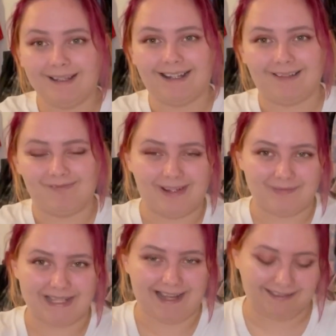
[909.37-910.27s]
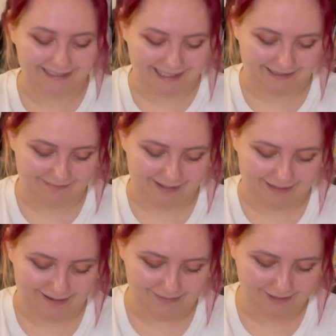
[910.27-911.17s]
I'm sat looking at it right
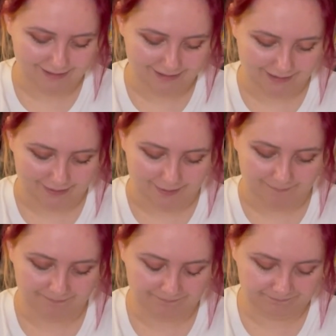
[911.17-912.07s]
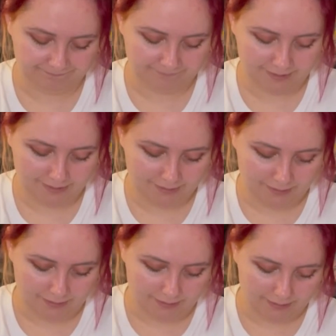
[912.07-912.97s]
now.
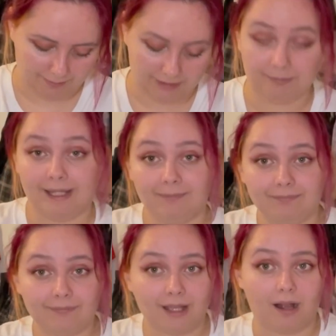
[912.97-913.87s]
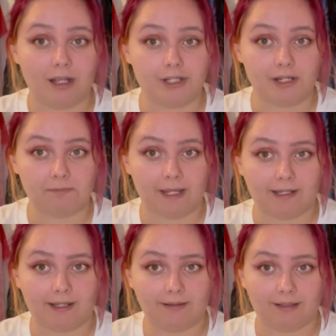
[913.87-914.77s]
I will admit, I did pick
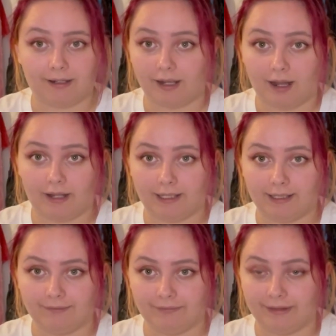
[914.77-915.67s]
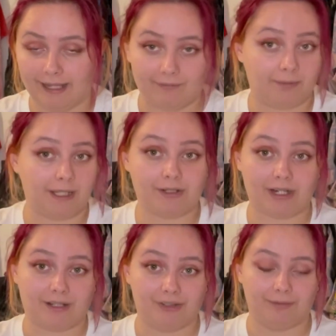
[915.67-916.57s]
it. Like, I have never picked a
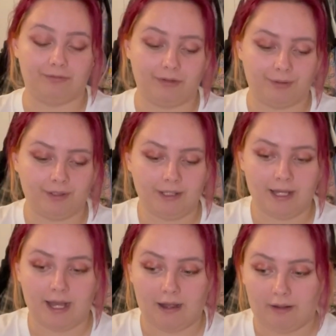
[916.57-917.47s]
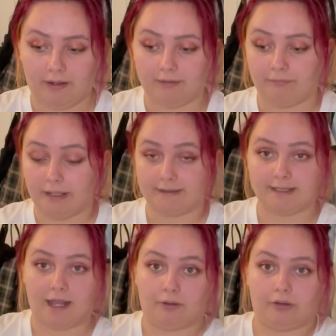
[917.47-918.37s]
tattoo before. I went to
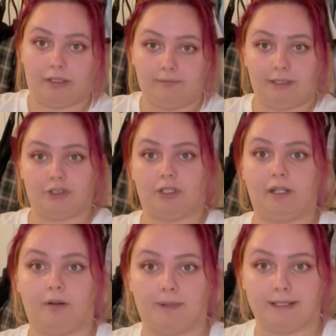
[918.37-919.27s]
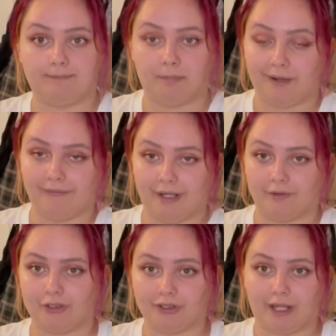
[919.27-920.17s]
town on it, literally on my birthday. I was
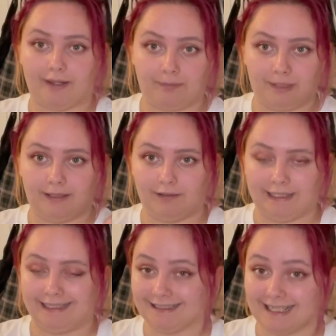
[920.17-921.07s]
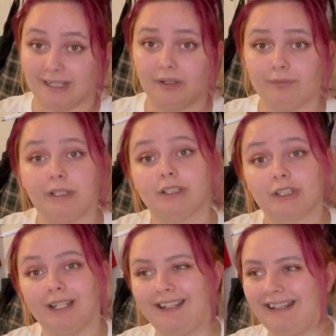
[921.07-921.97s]
just sat there peeling skin off, which
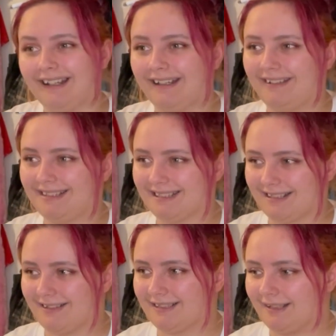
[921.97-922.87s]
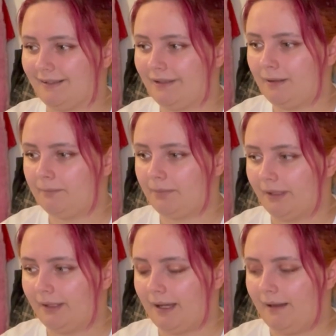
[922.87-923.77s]
I know is disgusting, but